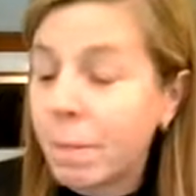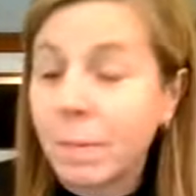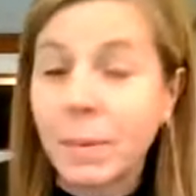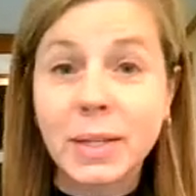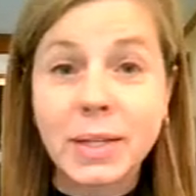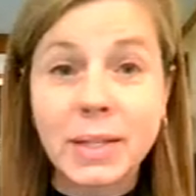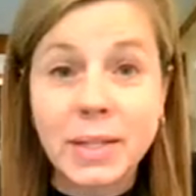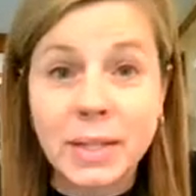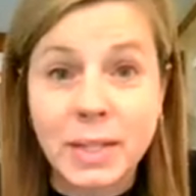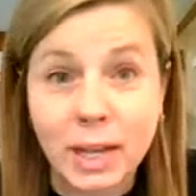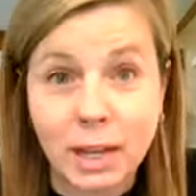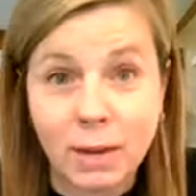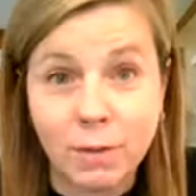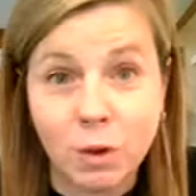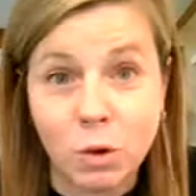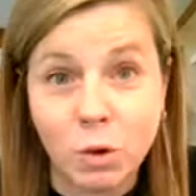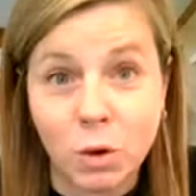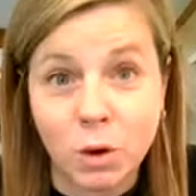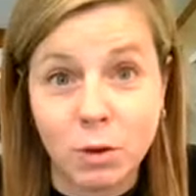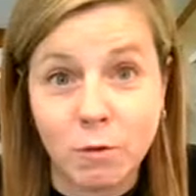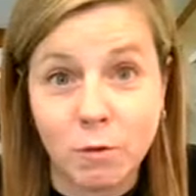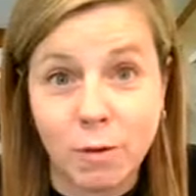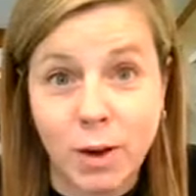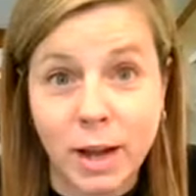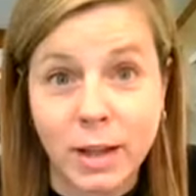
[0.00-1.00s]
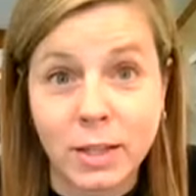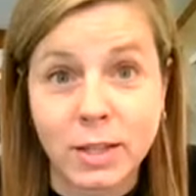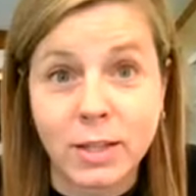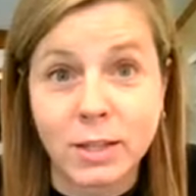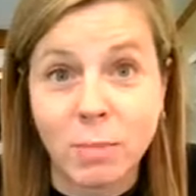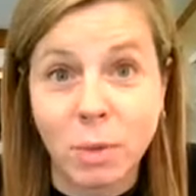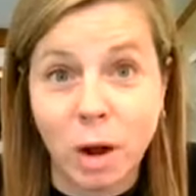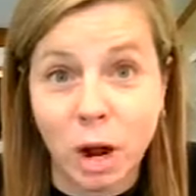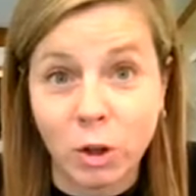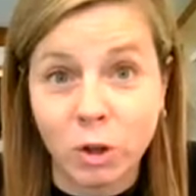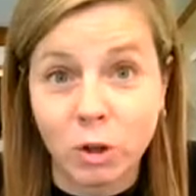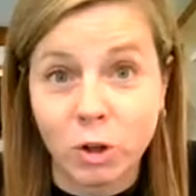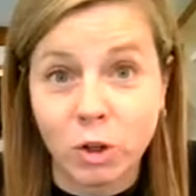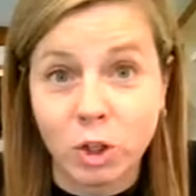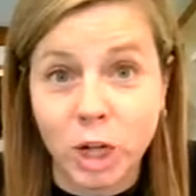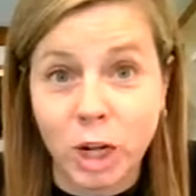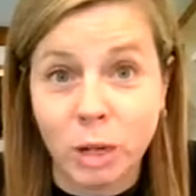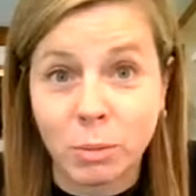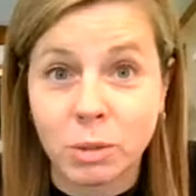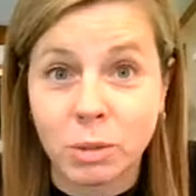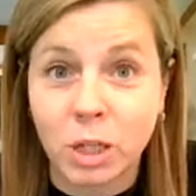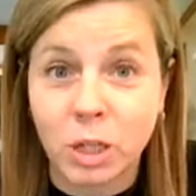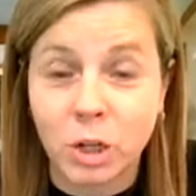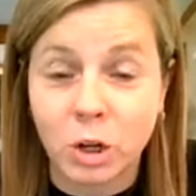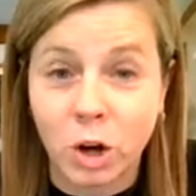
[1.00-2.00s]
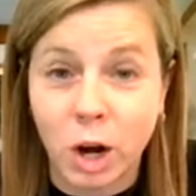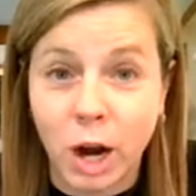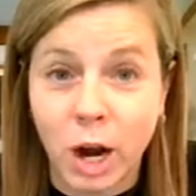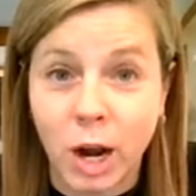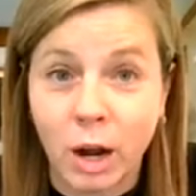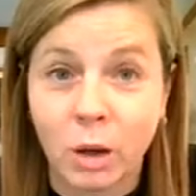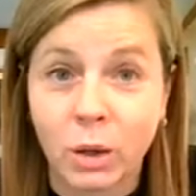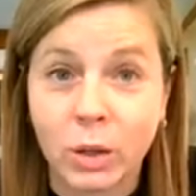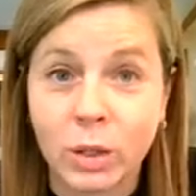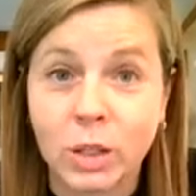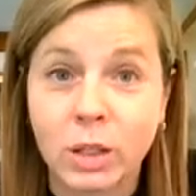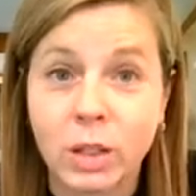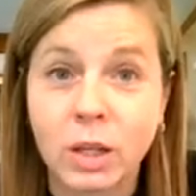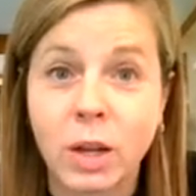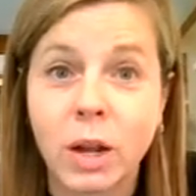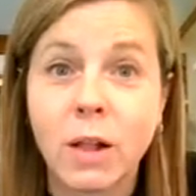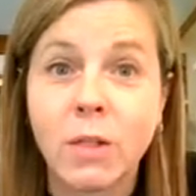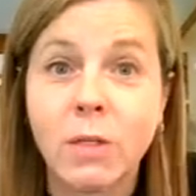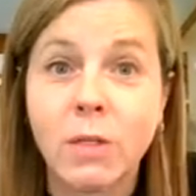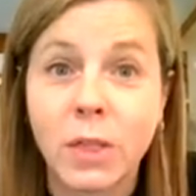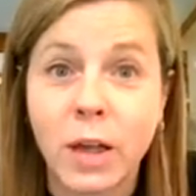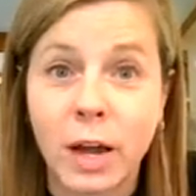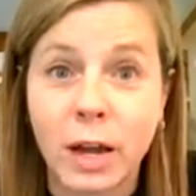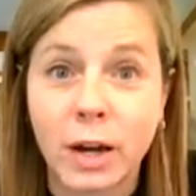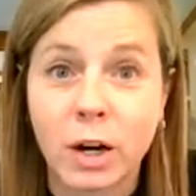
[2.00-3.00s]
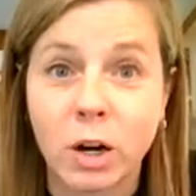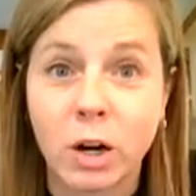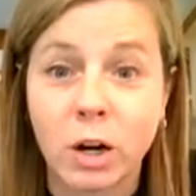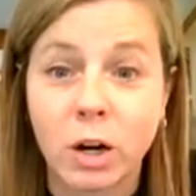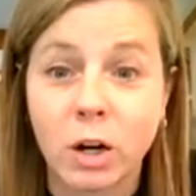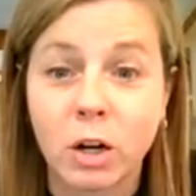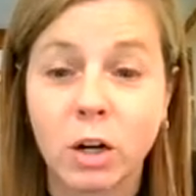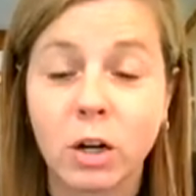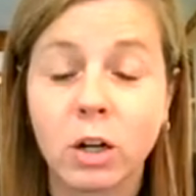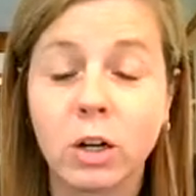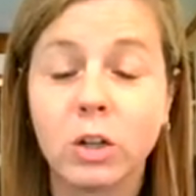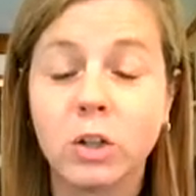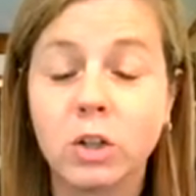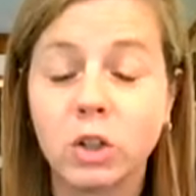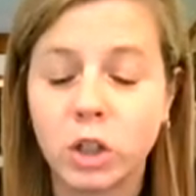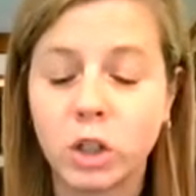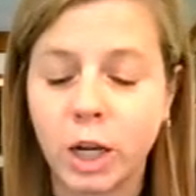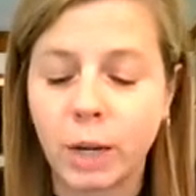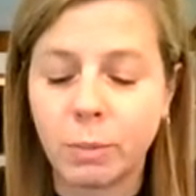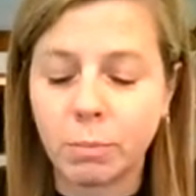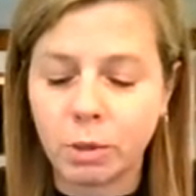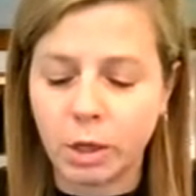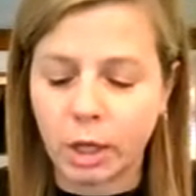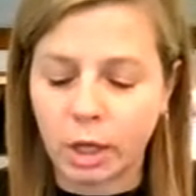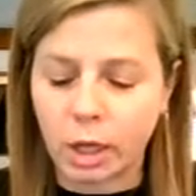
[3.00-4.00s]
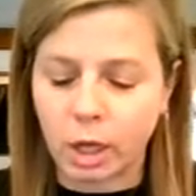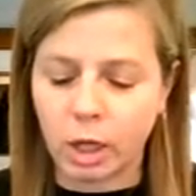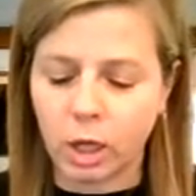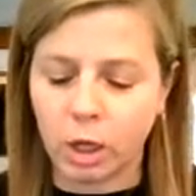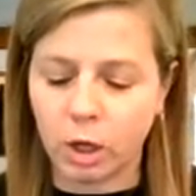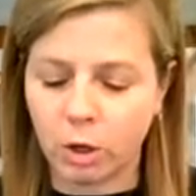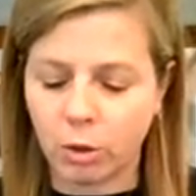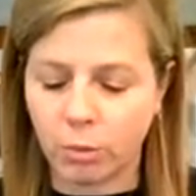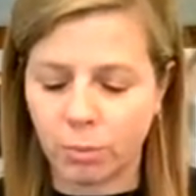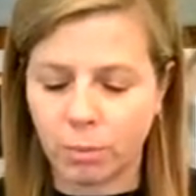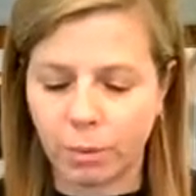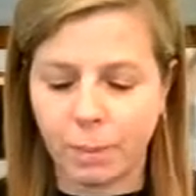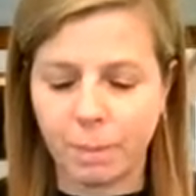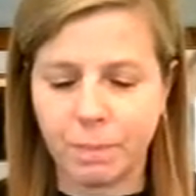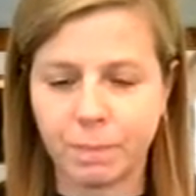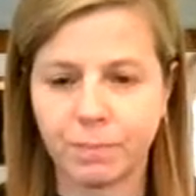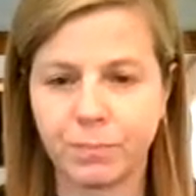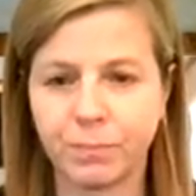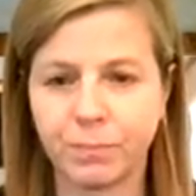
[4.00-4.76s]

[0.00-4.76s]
But see if you could find some other shapes in your house that are shaped like a cube.